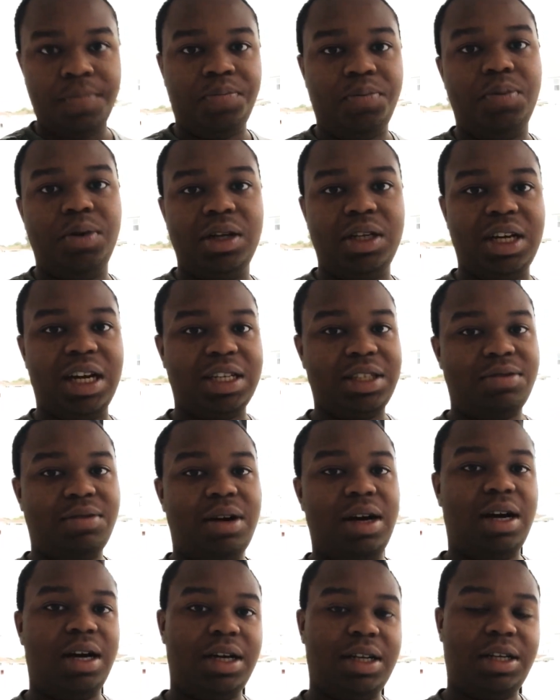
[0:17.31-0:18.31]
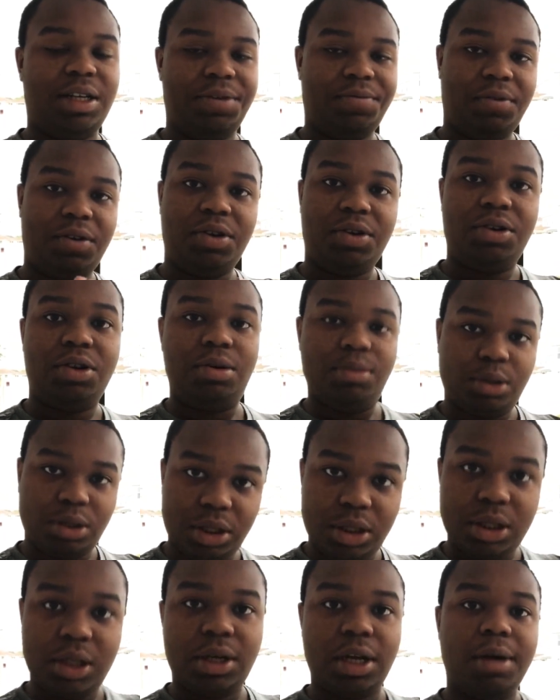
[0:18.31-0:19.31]
But that's why, if you don't know, I'm on
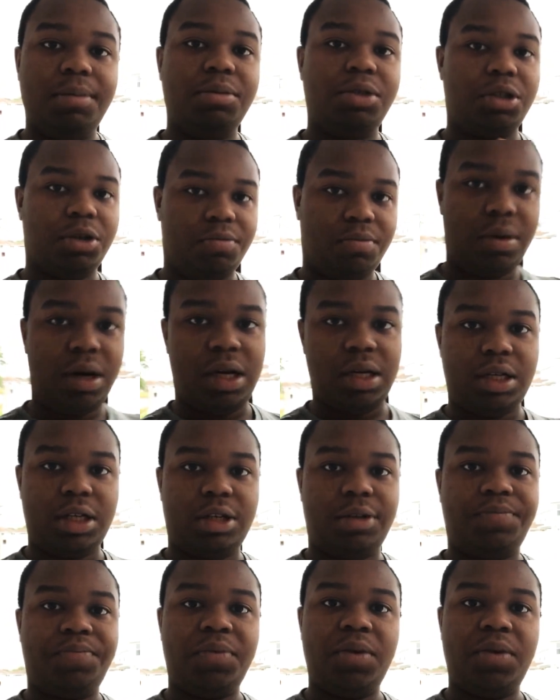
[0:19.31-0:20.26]
Instagram, Jeremiah